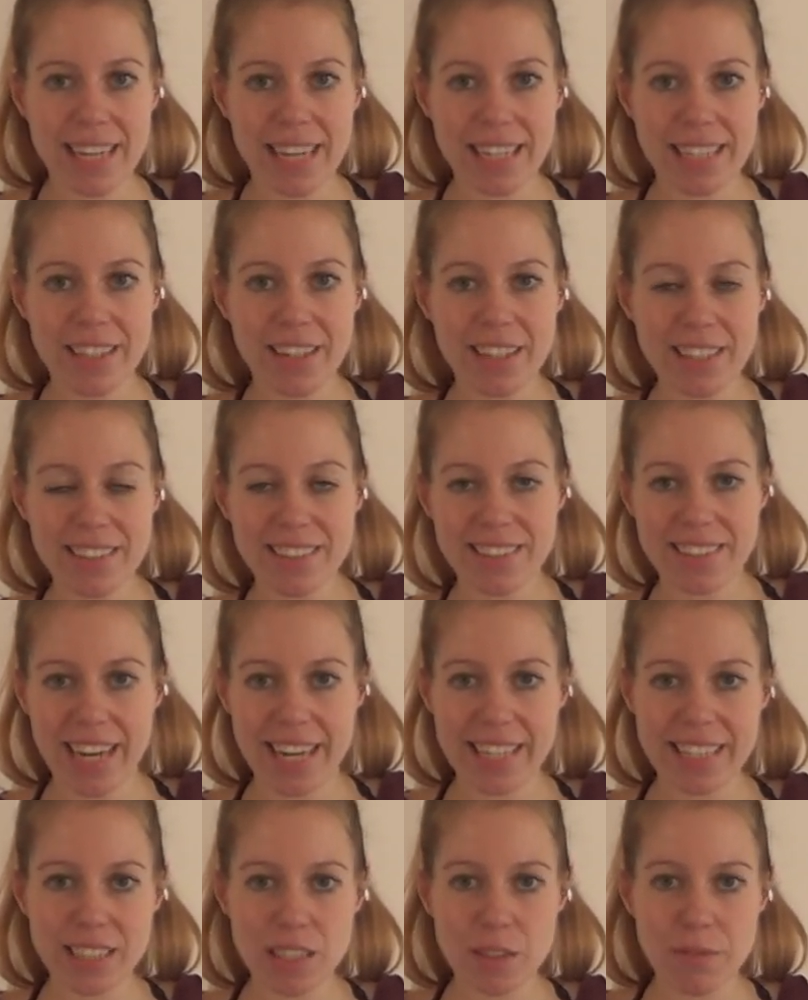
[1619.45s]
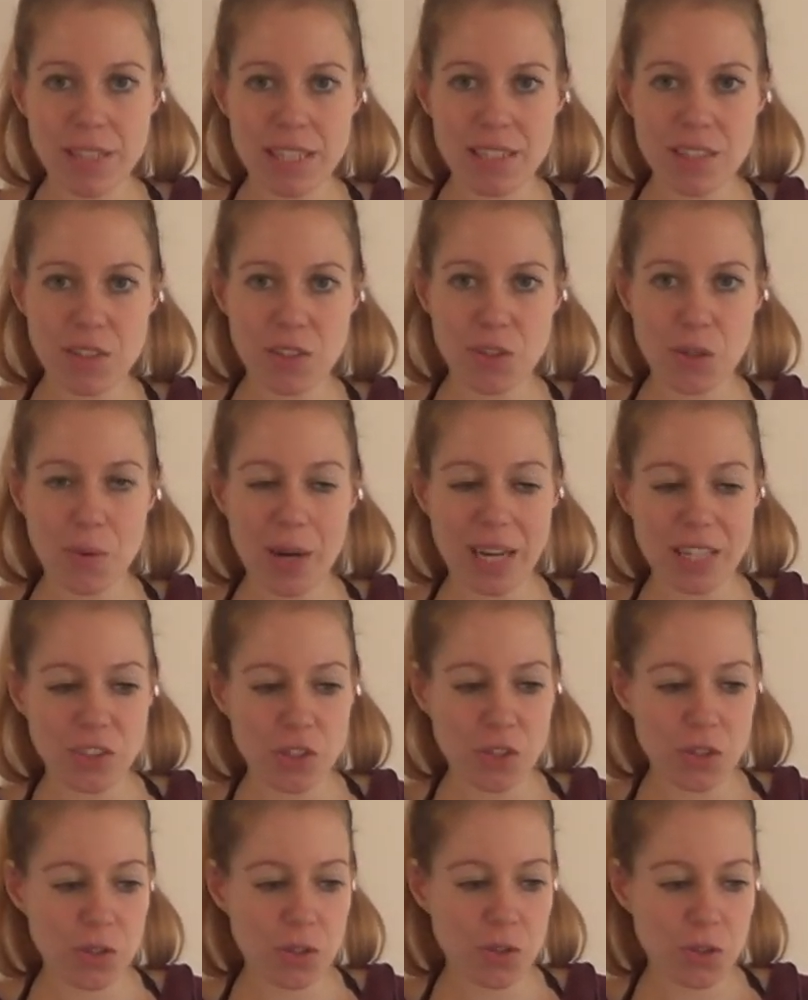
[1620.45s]
I got tired of it, so I
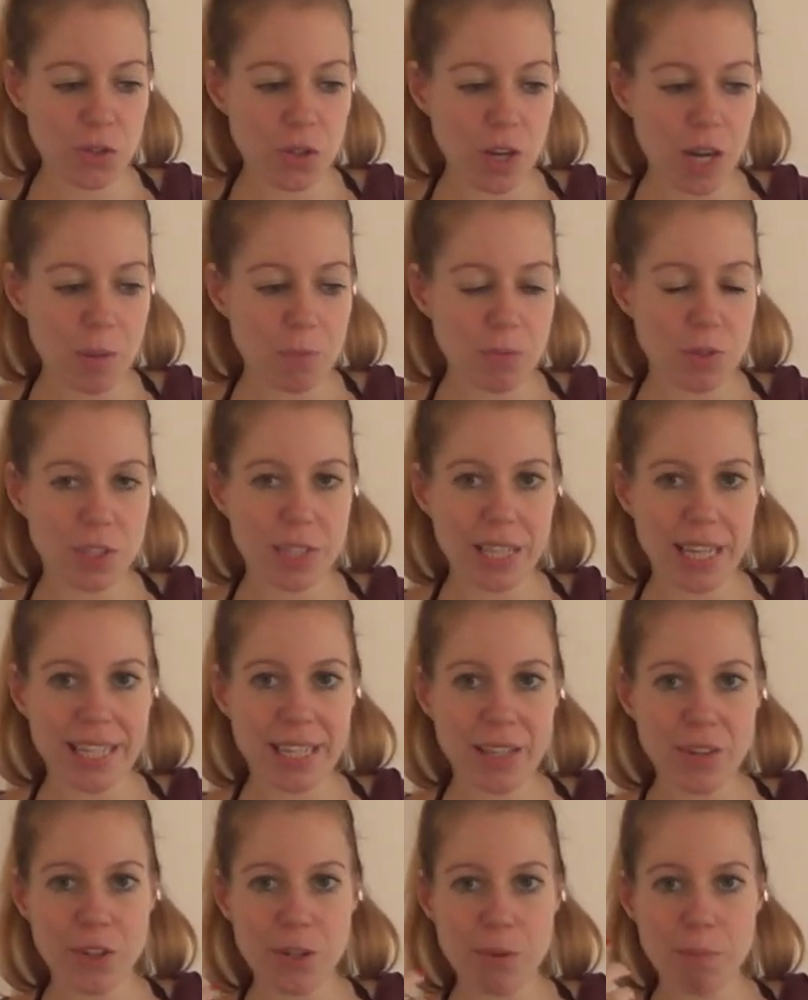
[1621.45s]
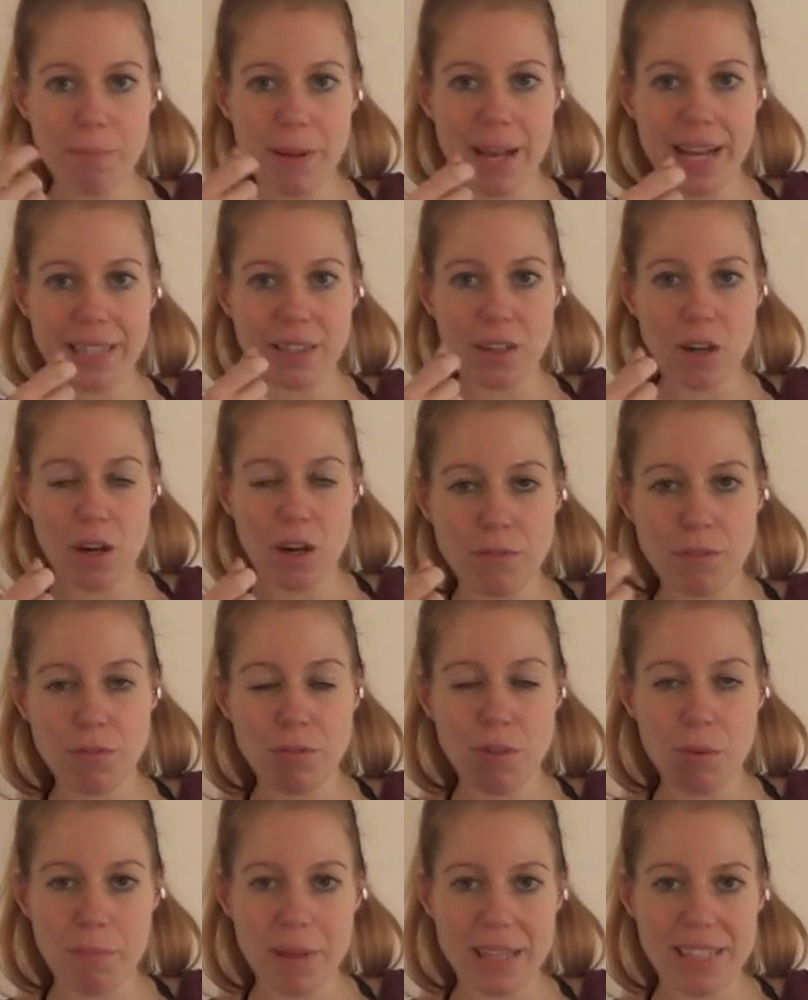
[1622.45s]
just stopped getting her back
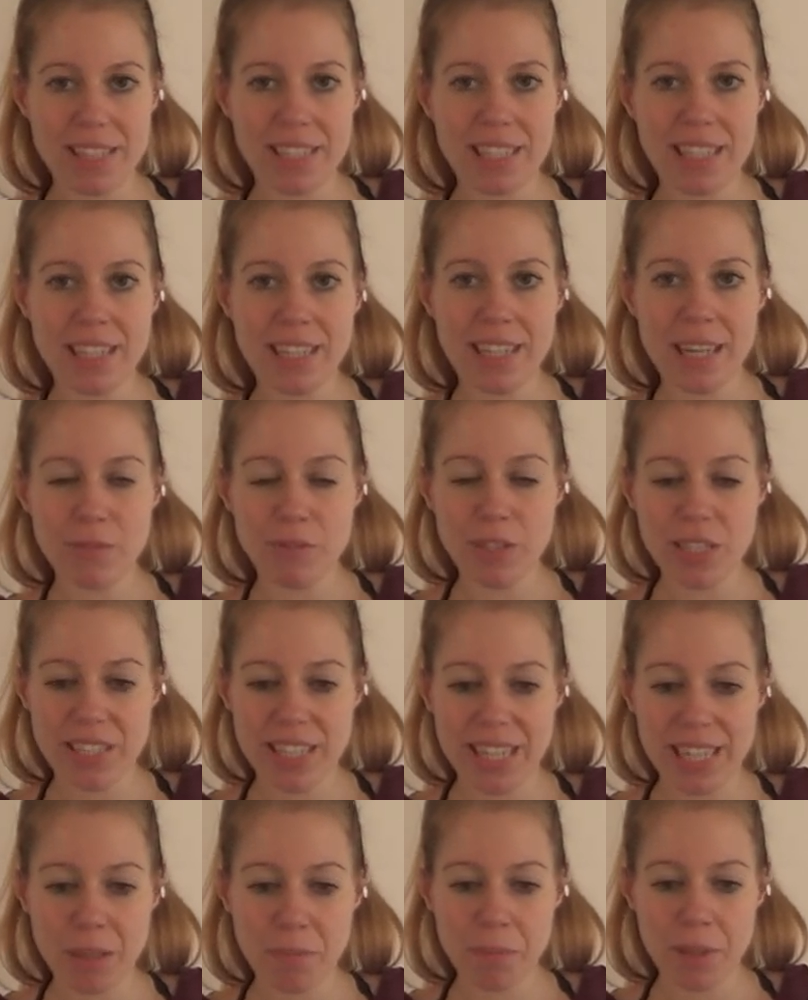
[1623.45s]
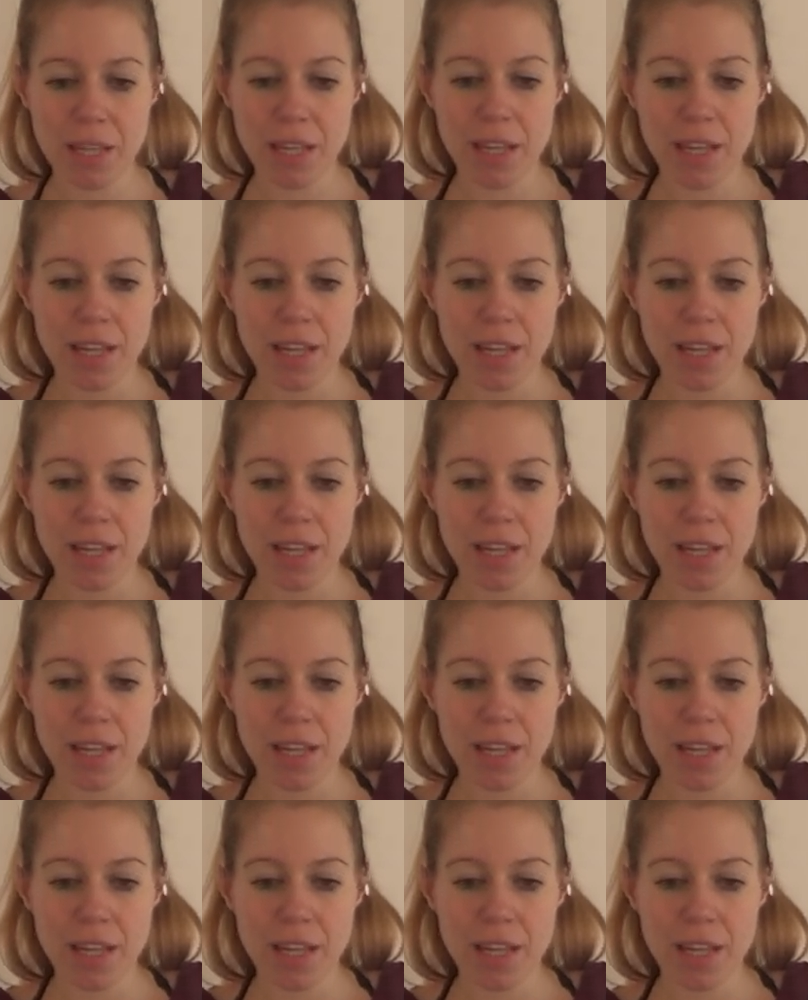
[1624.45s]
of the mezzanine every time.